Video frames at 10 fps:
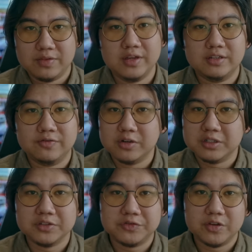this
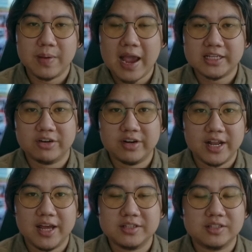Fujifilm
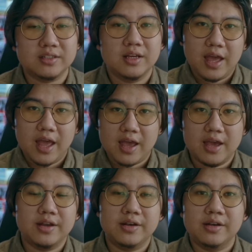X100S
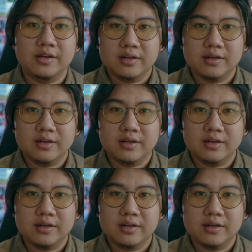and